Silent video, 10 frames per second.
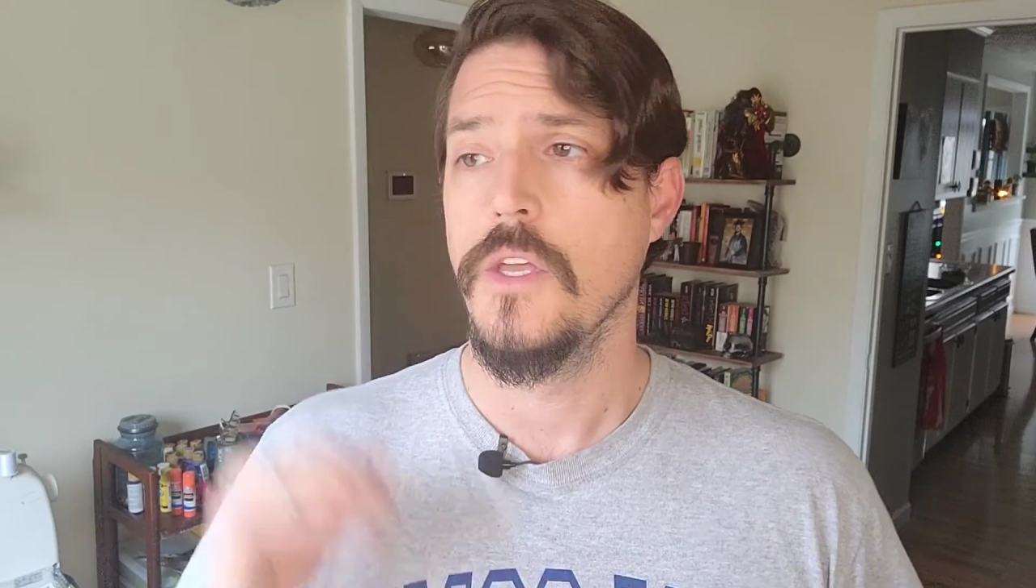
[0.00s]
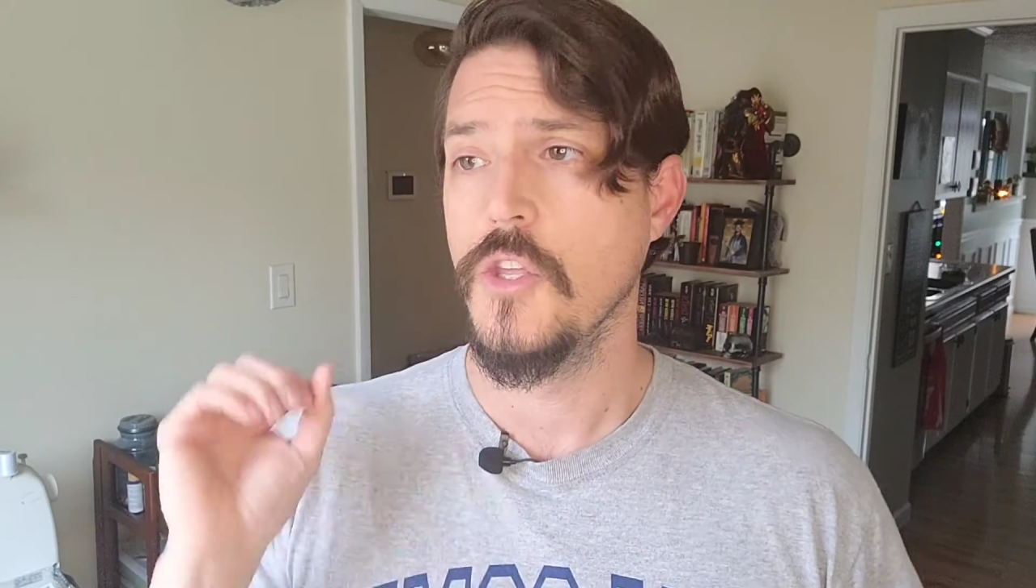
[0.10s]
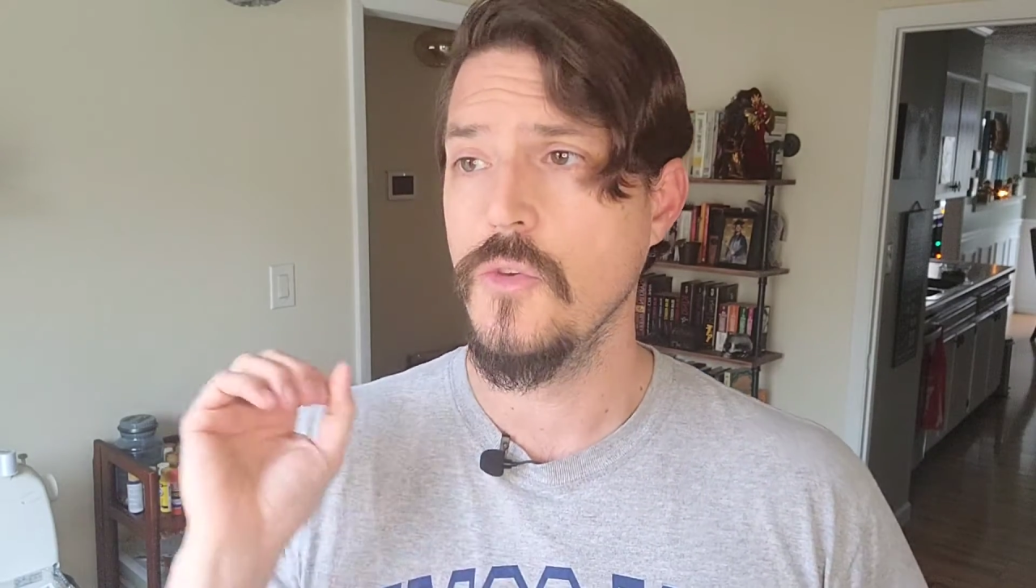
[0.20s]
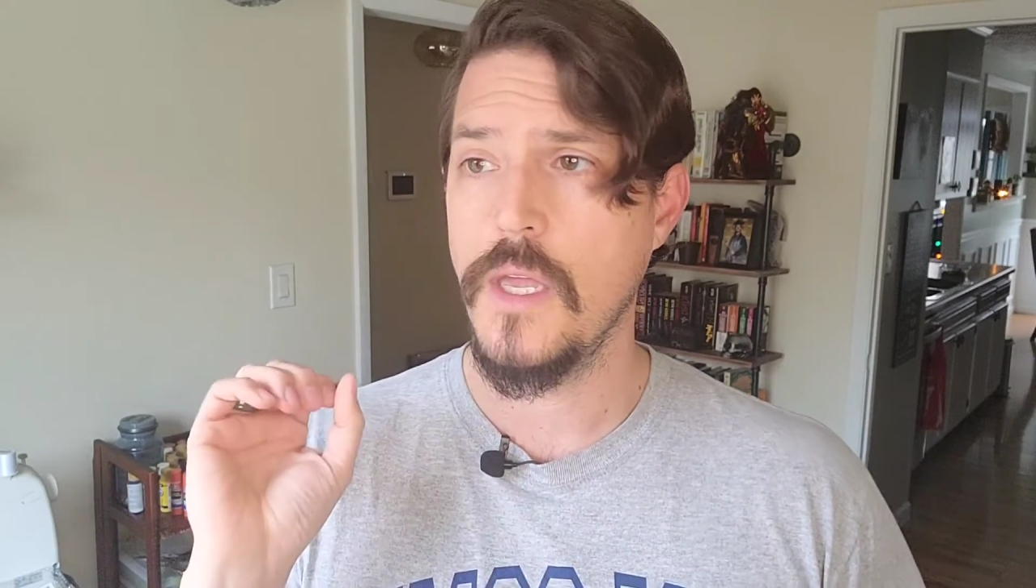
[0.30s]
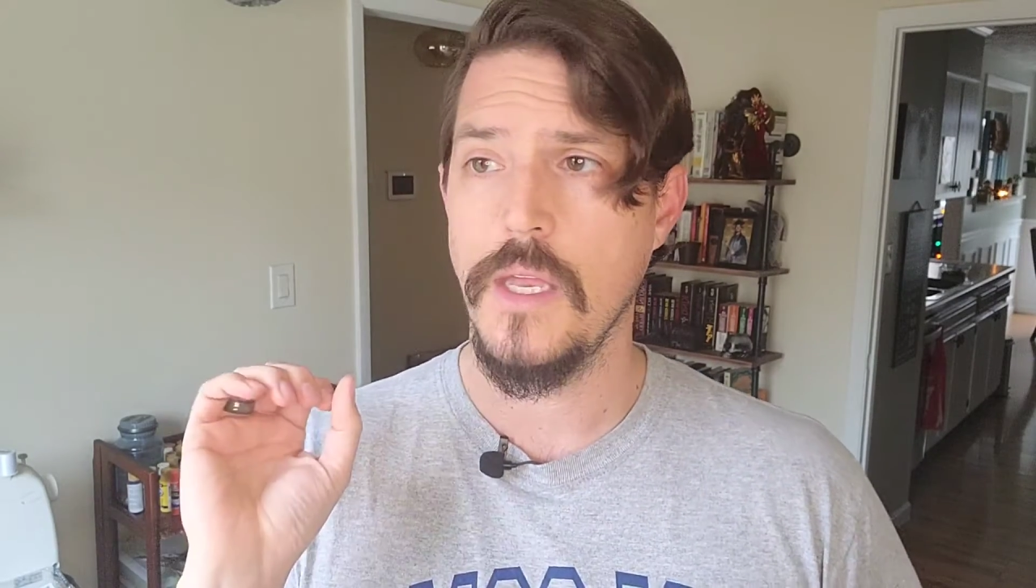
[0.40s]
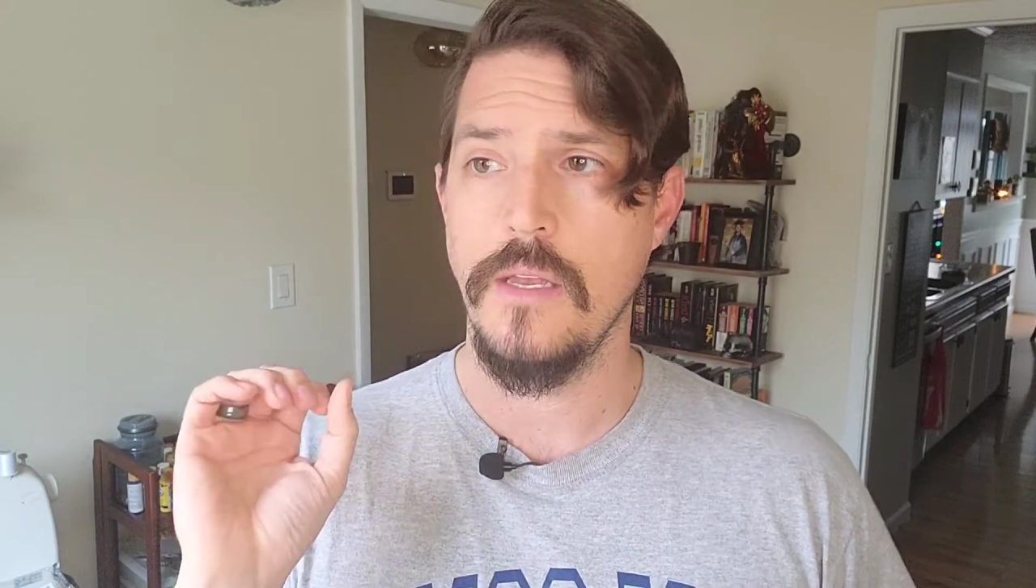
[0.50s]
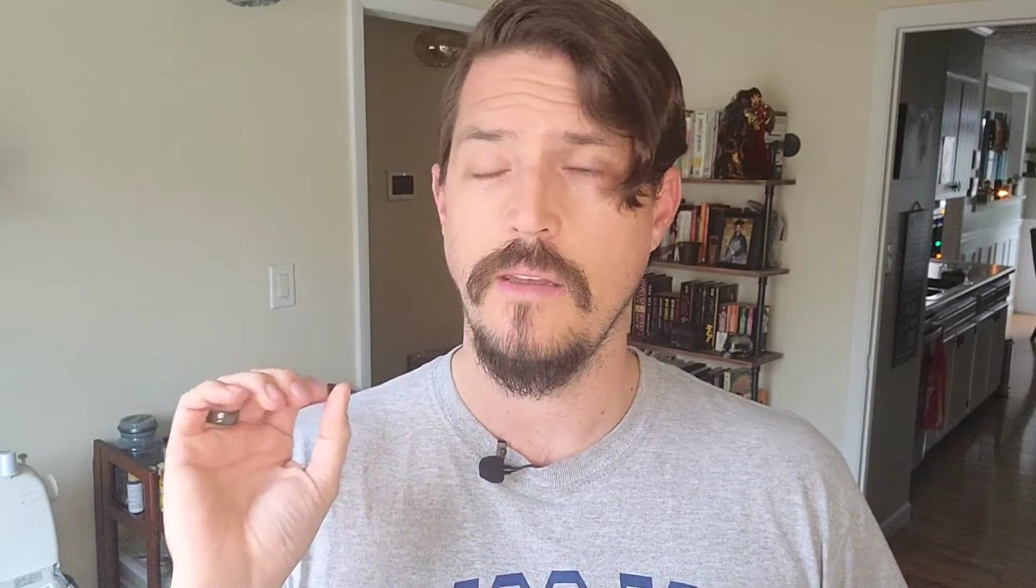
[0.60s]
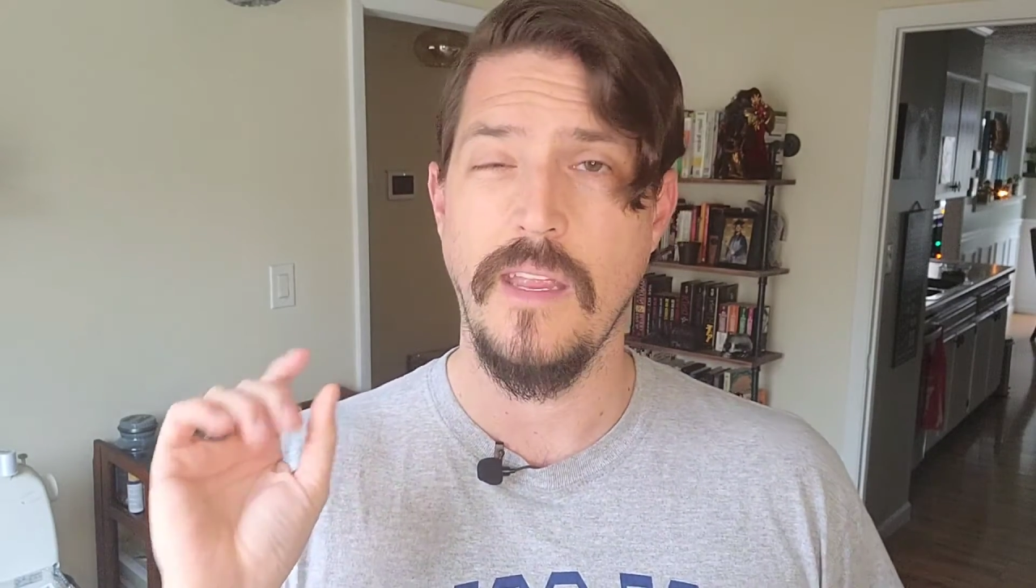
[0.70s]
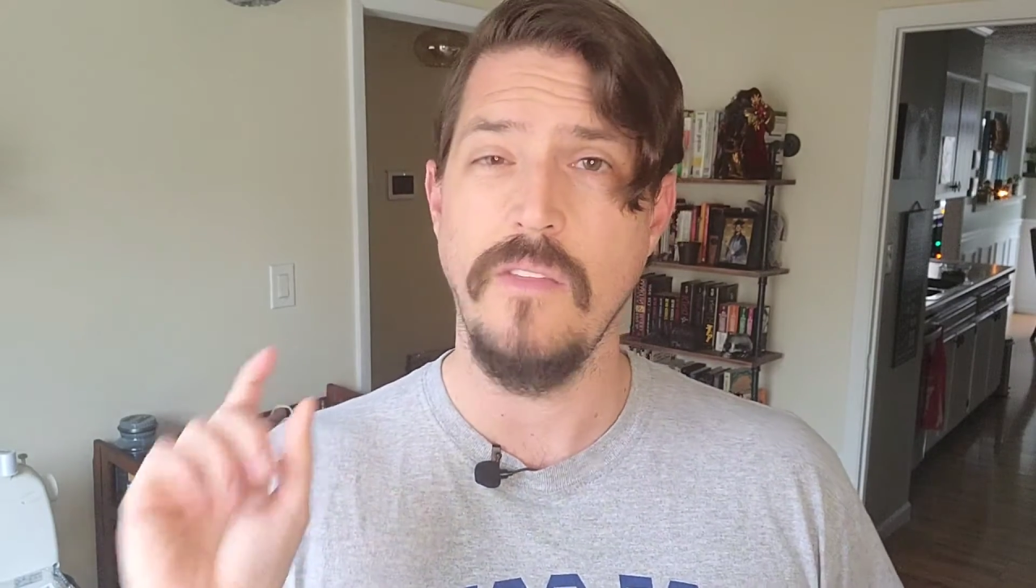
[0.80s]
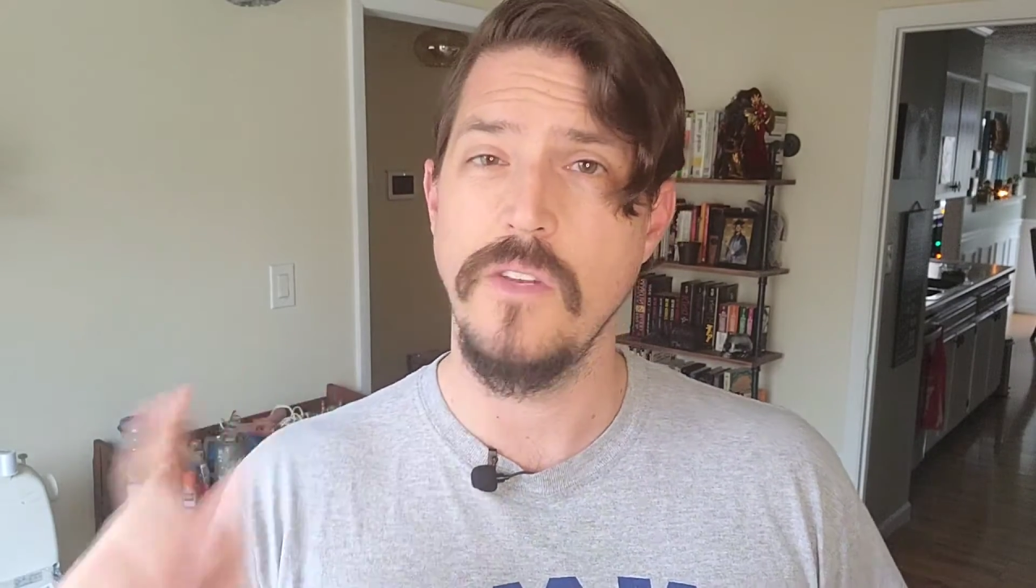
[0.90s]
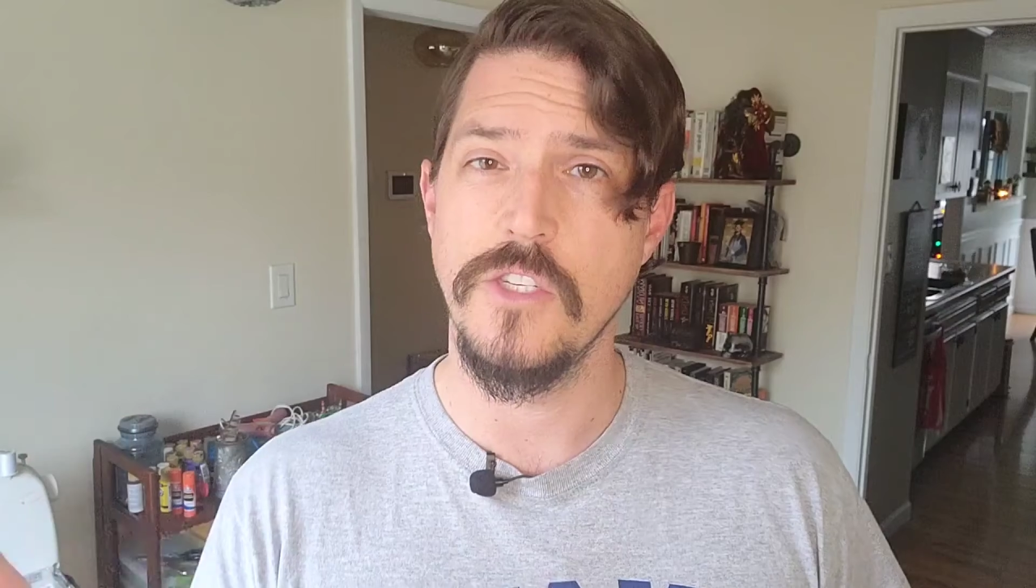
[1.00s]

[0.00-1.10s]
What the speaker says: you can either